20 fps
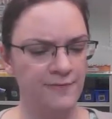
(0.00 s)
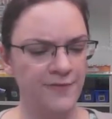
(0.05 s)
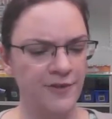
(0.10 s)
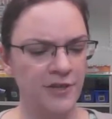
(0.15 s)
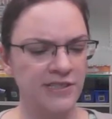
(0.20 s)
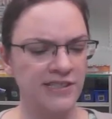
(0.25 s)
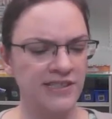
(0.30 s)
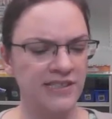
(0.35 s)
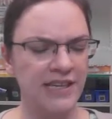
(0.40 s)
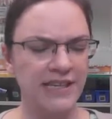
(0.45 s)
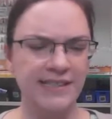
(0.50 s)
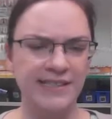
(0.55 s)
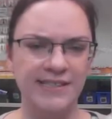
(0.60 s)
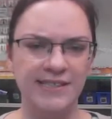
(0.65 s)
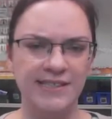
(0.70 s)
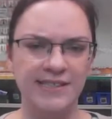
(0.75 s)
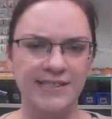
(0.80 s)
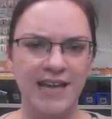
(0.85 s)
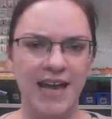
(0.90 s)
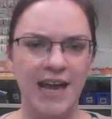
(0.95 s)
First, let's
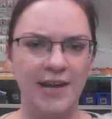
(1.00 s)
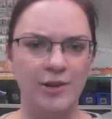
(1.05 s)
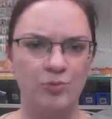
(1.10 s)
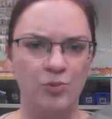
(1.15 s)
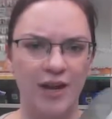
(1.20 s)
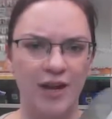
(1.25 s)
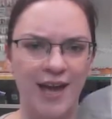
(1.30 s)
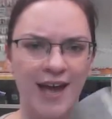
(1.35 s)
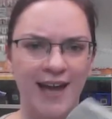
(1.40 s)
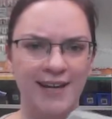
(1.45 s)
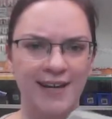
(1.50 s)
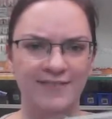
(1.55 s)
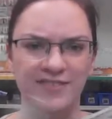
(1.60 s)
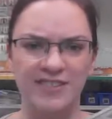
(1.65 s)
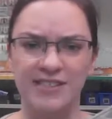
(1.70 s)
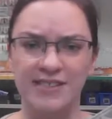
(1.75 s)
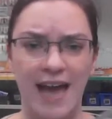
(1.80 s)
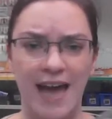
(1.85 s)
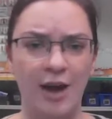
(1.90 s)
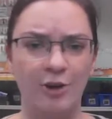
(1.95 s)
decide what kind of
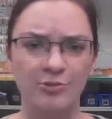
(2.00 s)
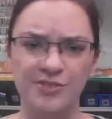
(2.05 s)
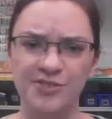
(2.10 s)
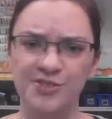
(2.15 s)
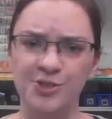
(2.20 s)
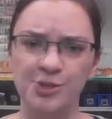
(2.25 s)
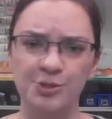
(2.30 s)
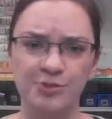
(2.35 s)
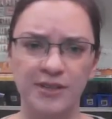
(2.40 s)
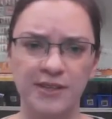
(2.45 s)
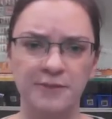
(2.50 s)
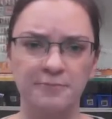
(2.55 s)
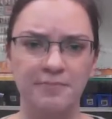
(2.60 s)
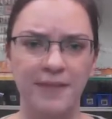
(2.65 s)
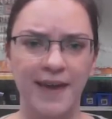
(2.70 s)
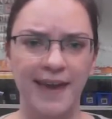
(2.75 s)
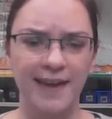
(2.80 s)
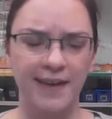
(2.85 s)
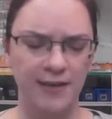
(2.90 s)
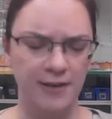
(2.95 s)
sounds you can
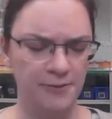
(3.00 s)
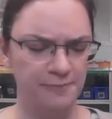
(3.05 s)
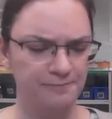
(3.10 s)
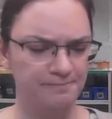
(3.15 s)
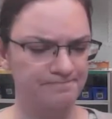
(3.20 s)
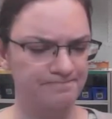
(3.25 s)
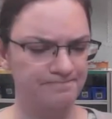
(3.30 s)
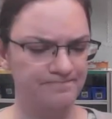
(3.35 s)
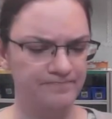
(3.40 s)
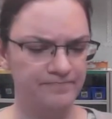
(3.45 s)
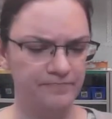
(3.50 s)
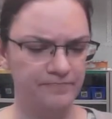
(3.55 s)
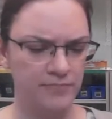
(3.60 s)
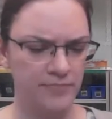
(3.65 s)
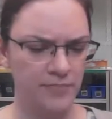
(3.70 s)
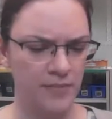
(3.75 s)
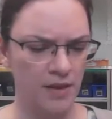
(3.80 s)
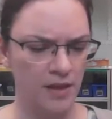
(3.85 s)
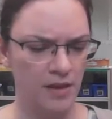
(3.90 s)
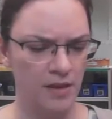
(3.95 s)
make.
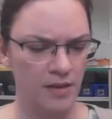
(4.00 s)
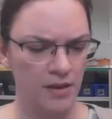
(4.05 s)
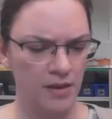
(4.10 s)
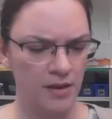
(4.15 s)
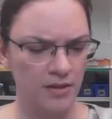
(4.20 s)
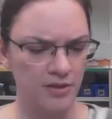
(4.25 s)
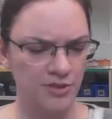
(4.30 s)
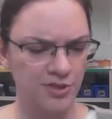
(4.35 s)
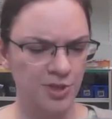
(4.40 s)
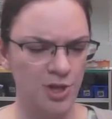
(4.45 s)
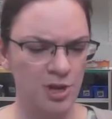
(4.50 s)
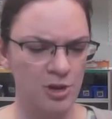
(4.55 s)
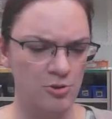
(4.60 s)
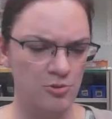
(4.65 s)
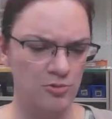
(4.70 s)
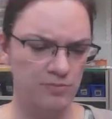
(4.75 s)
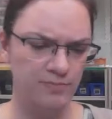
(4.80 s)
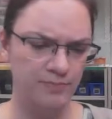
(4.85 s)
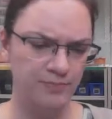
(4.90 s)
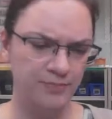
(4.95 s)

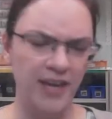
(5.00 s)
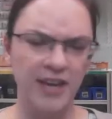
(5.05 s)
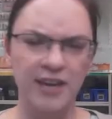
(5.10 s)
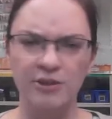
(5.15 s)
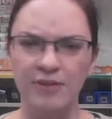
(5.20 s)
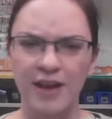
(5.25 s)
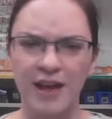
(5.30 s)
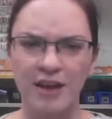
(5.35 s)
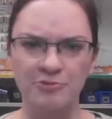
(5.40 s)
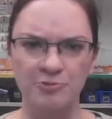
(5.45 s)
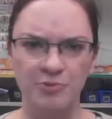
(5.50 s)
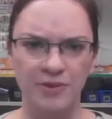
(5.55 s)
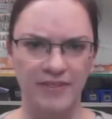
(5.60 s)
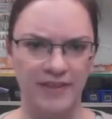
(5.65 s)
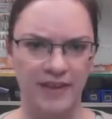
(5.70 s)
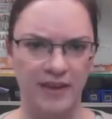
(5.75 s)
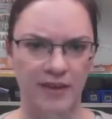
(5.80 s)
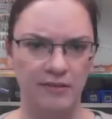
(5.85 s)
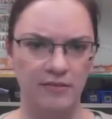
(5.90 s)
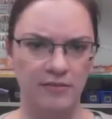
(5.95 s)
So, play around with
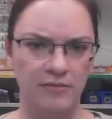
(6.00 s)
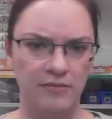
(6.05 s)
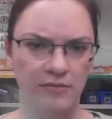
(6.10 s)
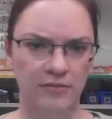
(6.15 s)
it.